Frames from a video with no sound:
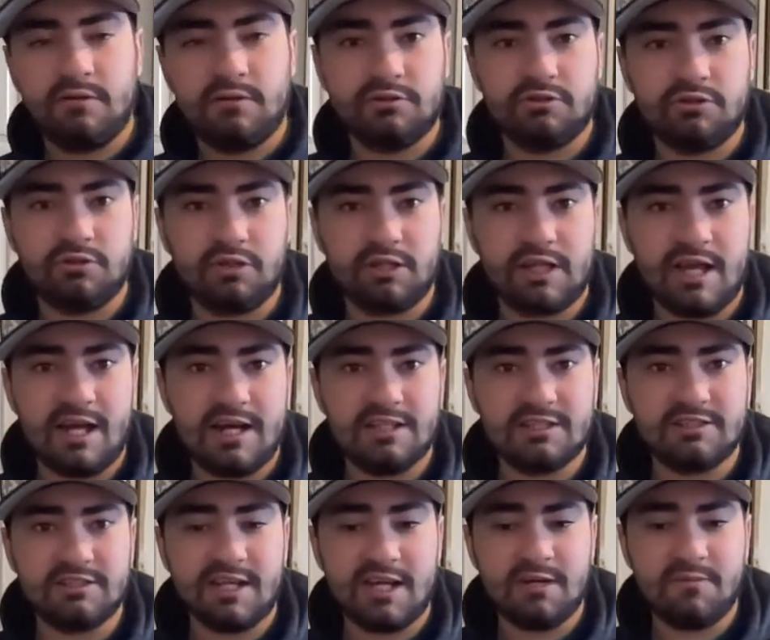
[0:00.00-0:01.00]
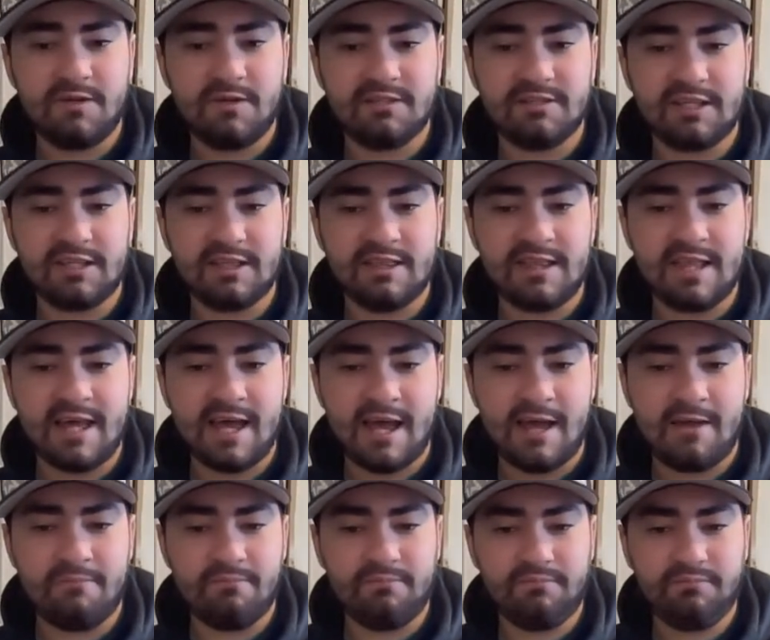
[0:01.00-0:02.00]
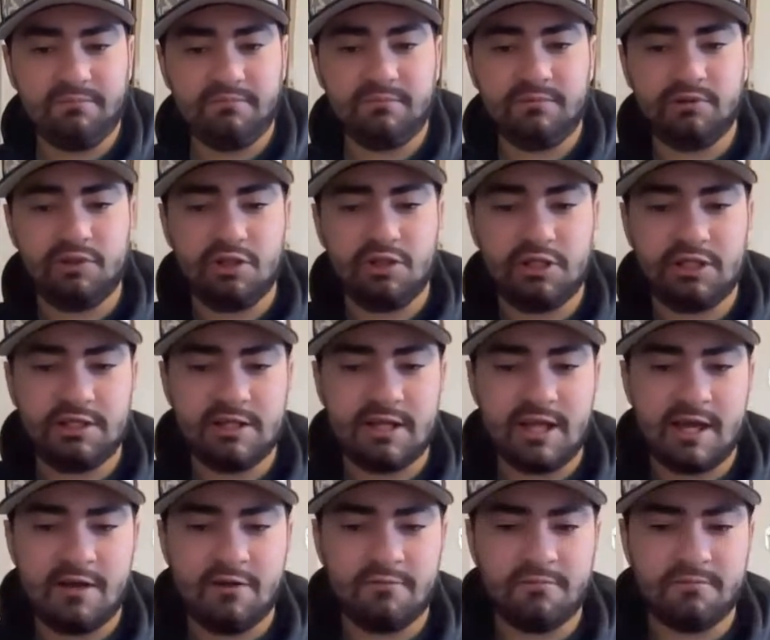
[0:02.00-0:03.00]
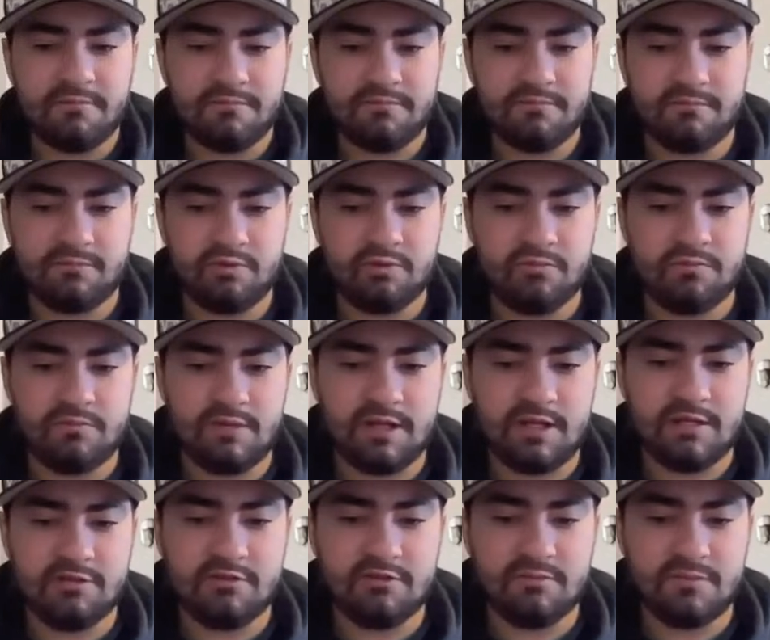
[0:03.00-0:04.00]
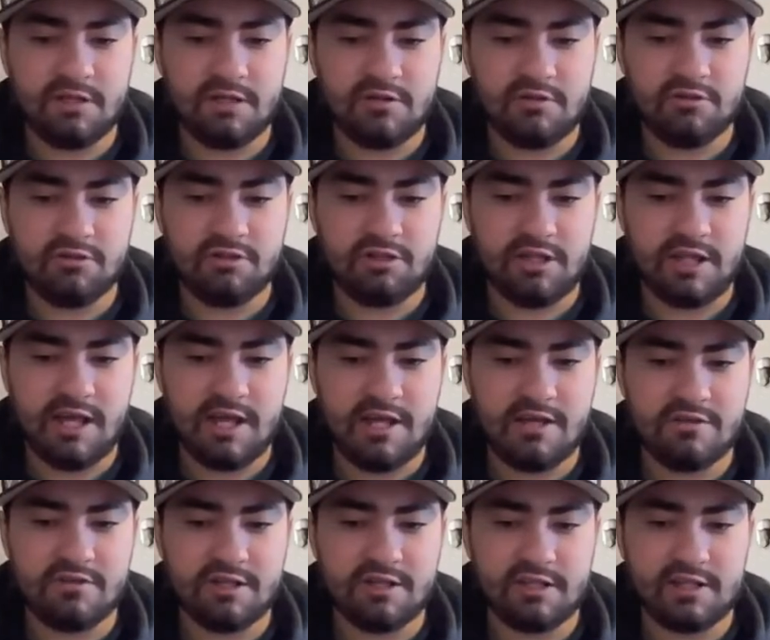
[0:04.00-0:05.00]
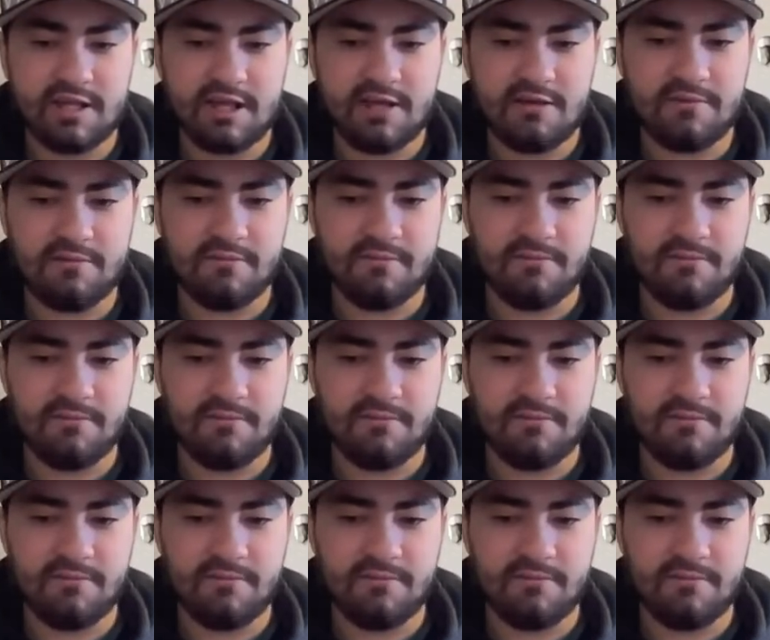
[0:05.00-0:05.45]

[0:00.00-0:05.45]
So kind of sideways like that. Looking down, I guess it'll be close to the edge like that.